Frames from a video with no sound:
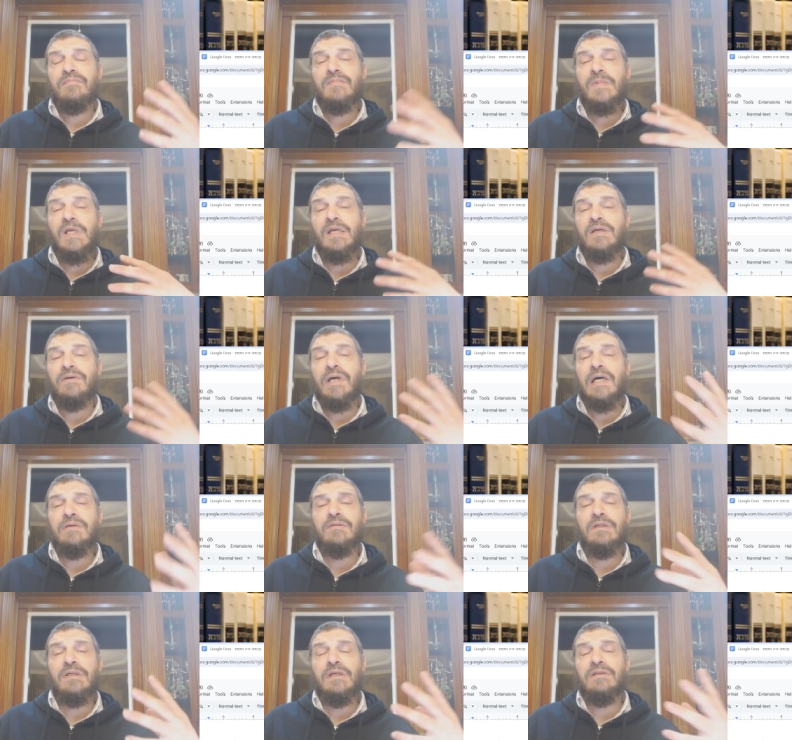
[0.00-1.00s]
He
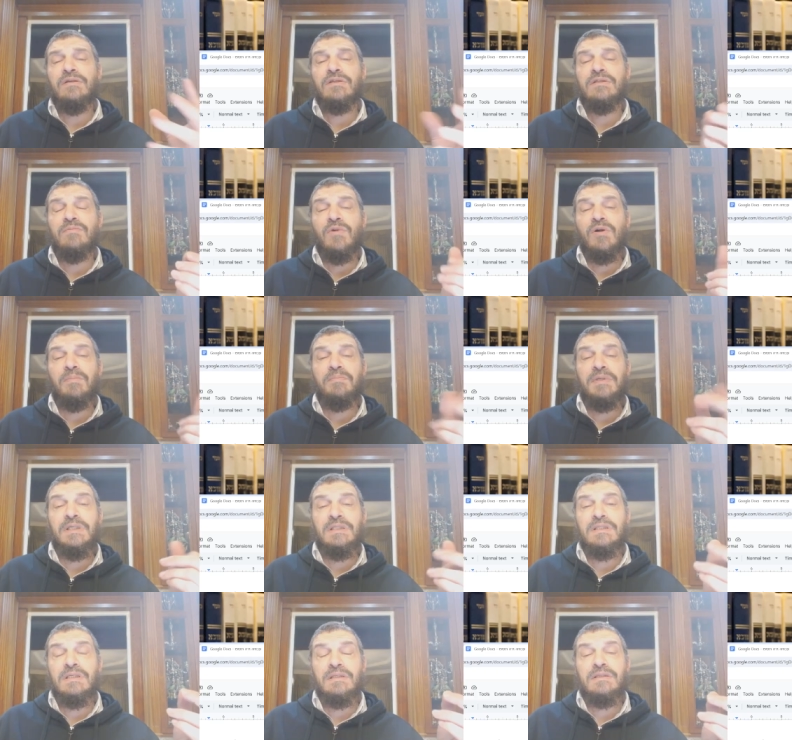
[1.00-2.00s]
ground it into small
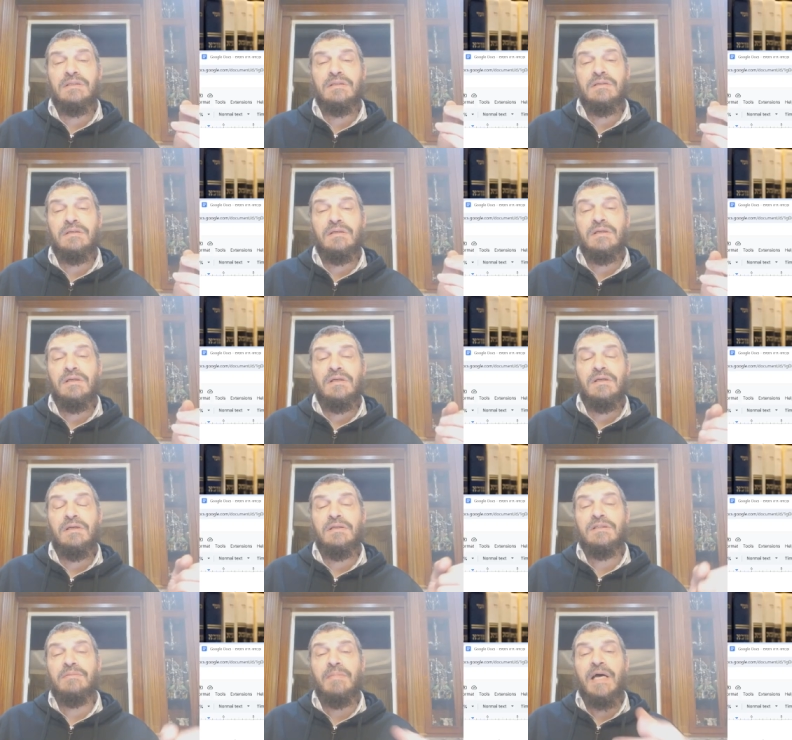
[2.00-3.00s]
pieces. He
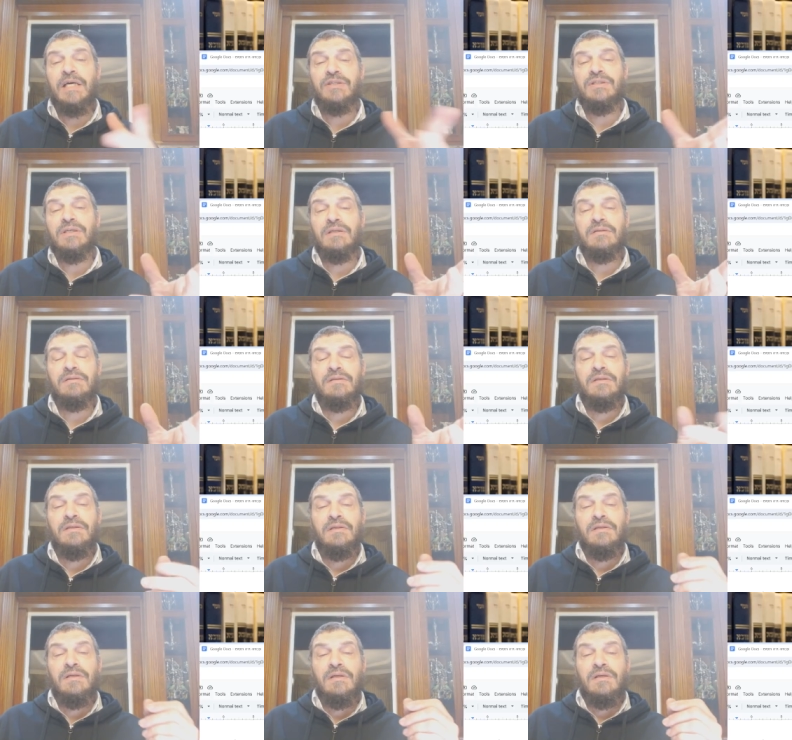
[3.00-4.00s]
smashed it.
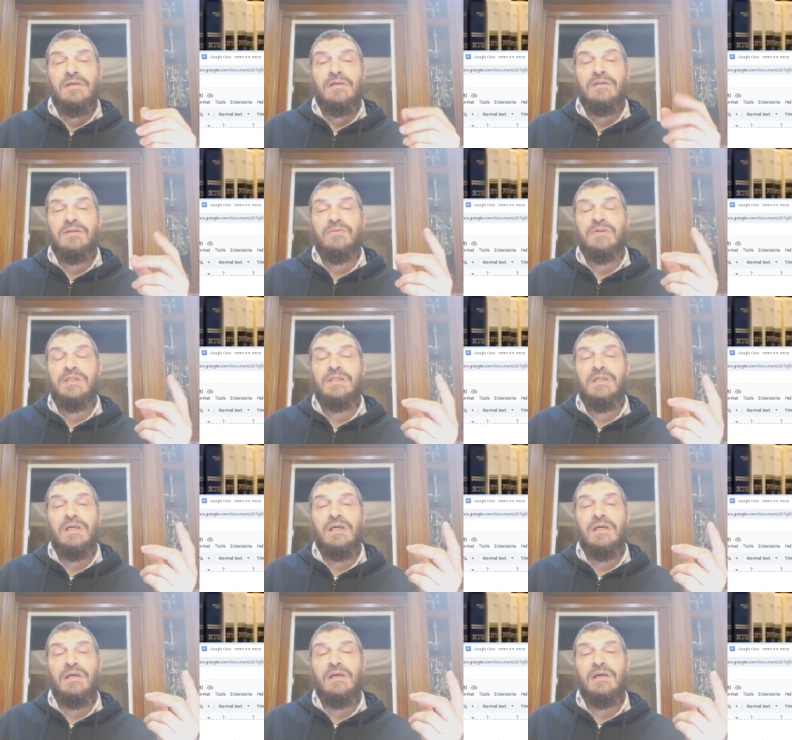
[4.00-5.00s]
So we
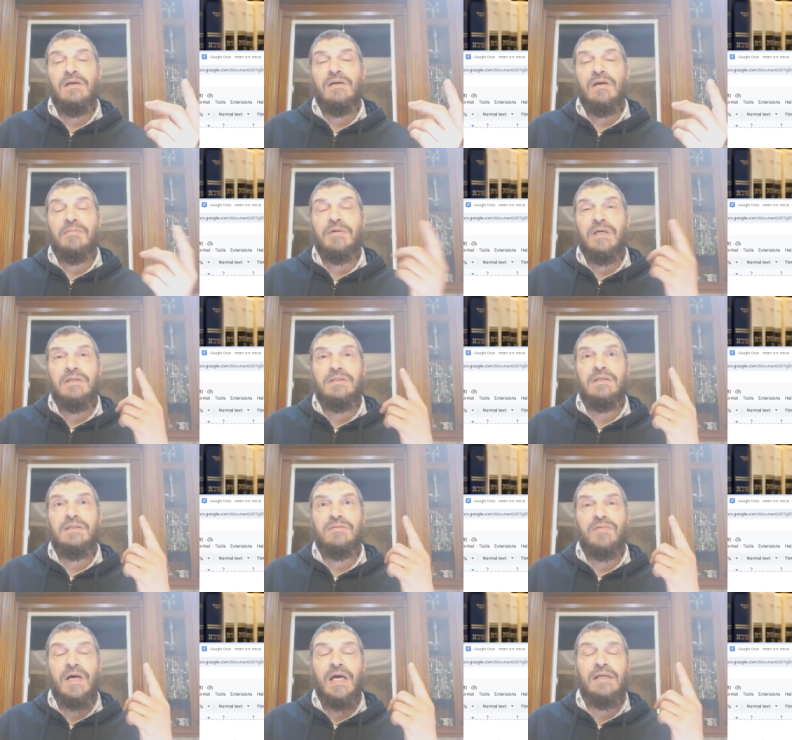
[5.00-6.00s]
see Rabbi Yossi
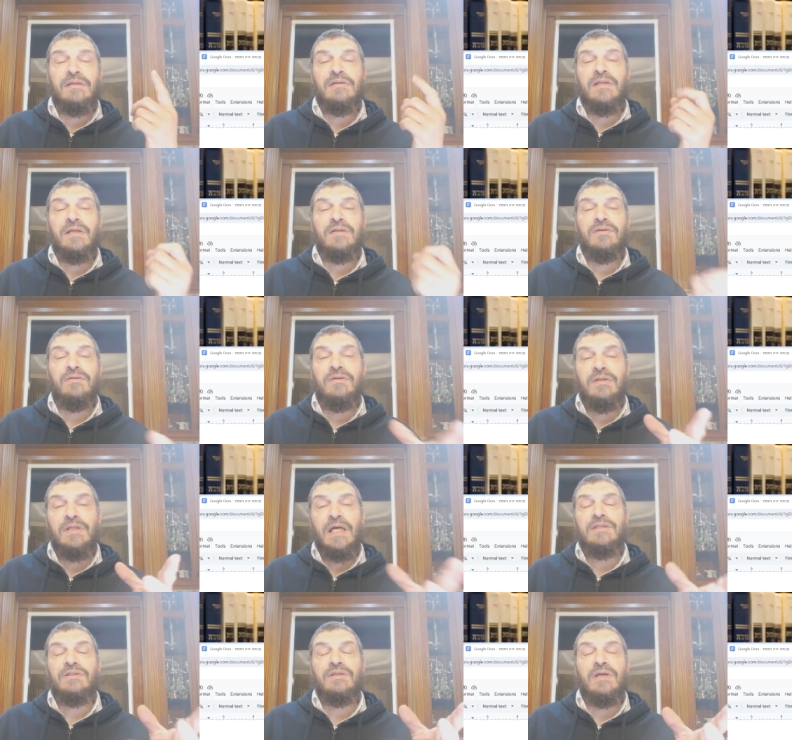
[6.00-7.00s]
is right
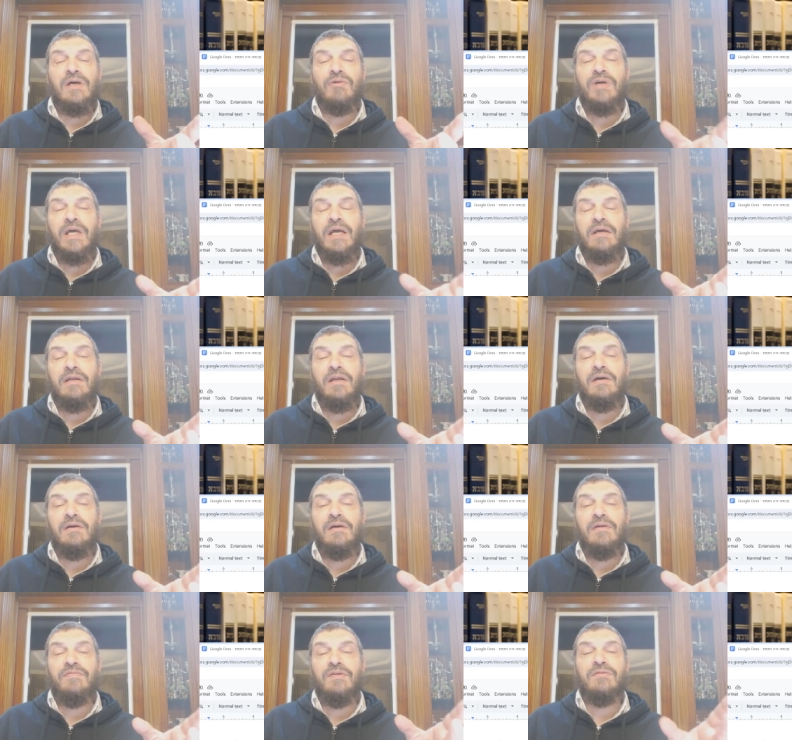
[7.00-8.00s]
that's okay
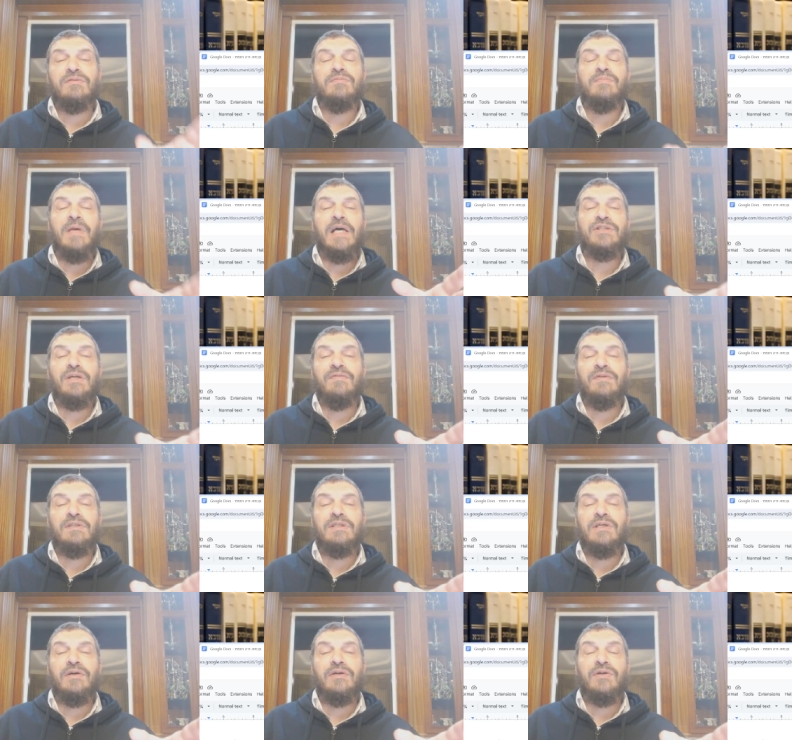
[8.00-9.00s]
if you smash Avodah
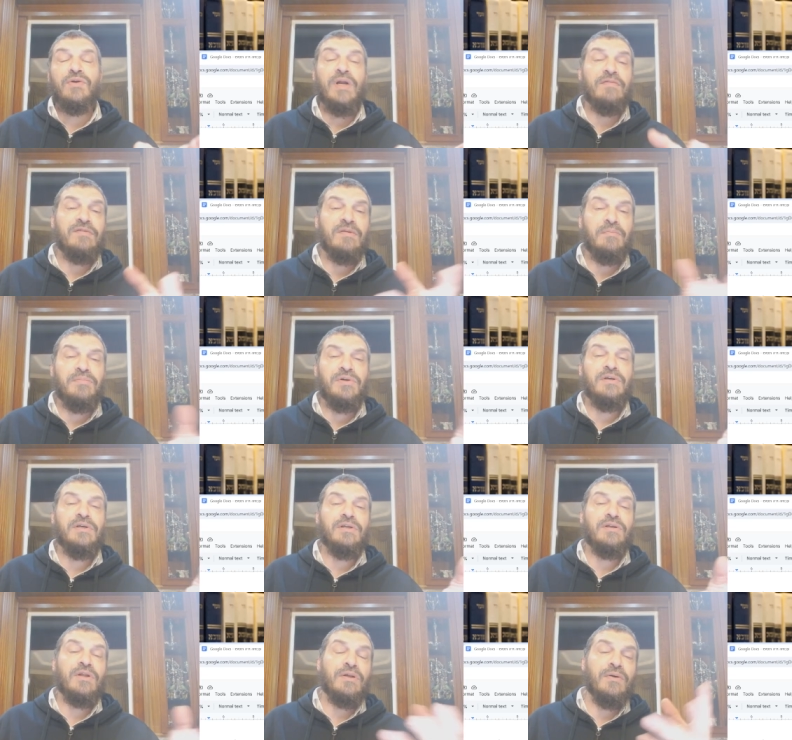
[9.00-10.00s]
Zarah. You don't have to burn
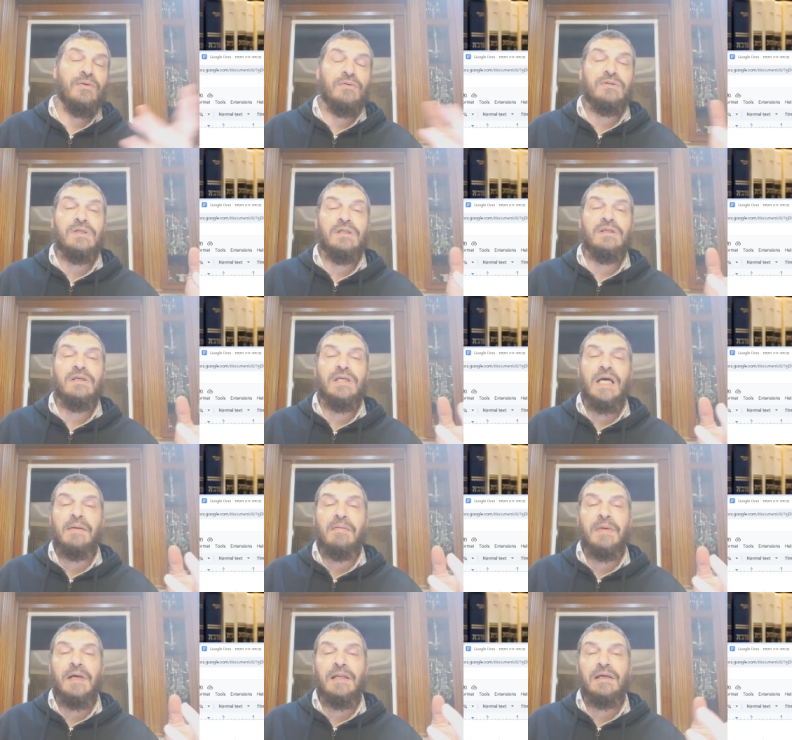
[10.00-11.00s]
it or throw it into
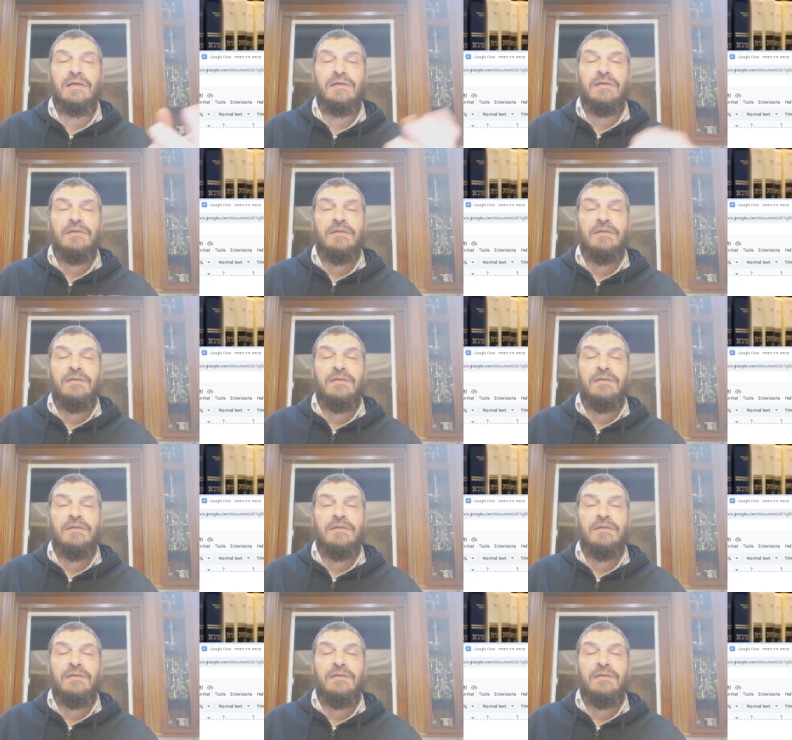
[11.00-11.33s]
Yam HaMelech.